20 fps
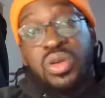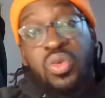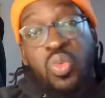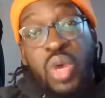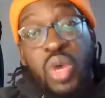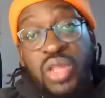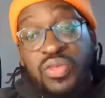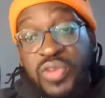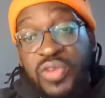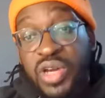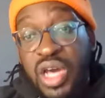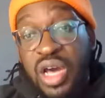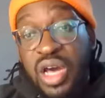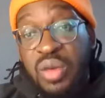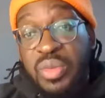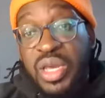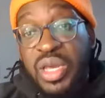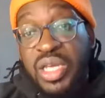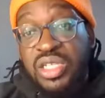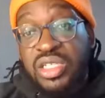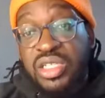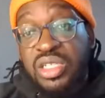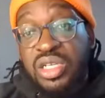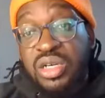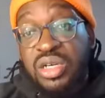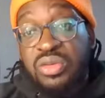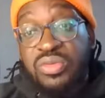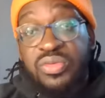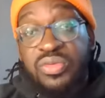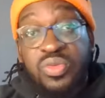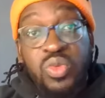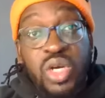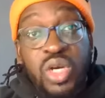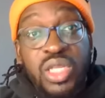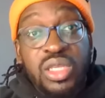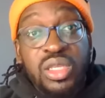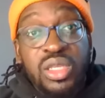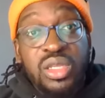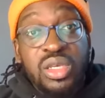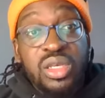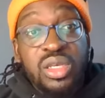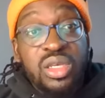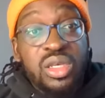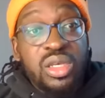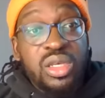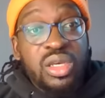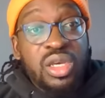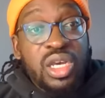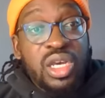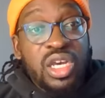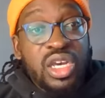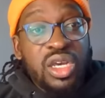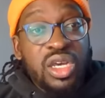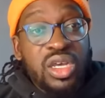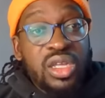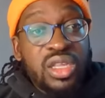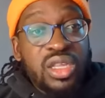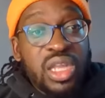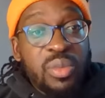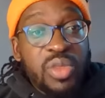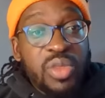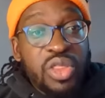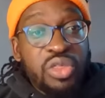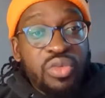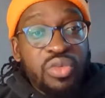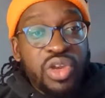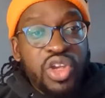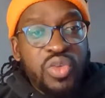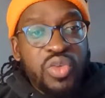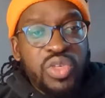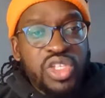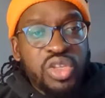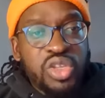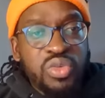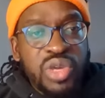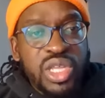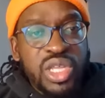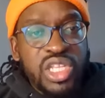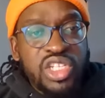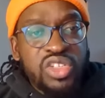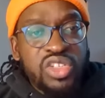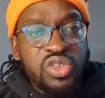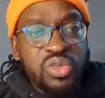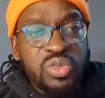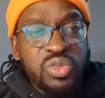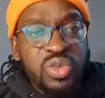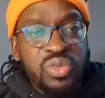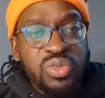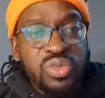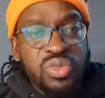One for Carl Mayers, you know. One. Number three. Who was three in this tournament?